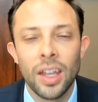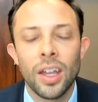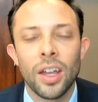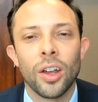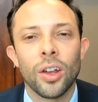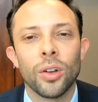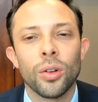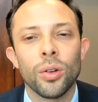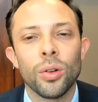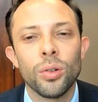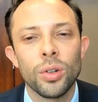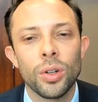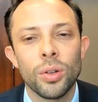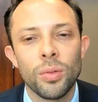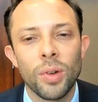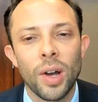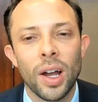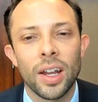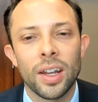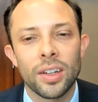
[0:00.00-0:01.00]
and who you
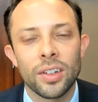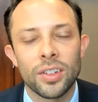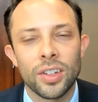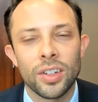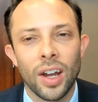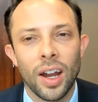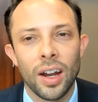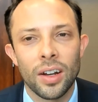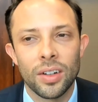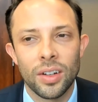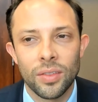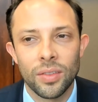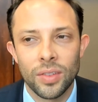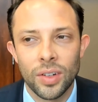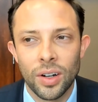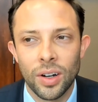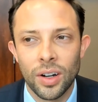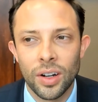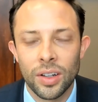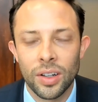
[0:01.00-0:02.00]
want in charge of your
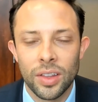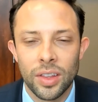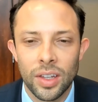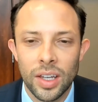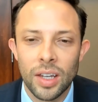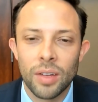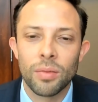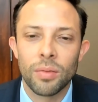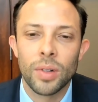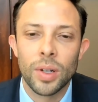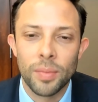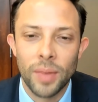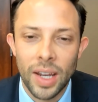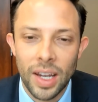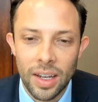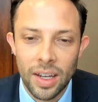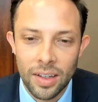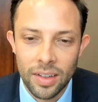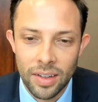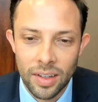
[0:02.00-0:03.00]
earthly
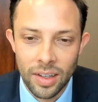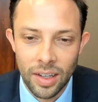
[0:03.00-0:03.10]
remains,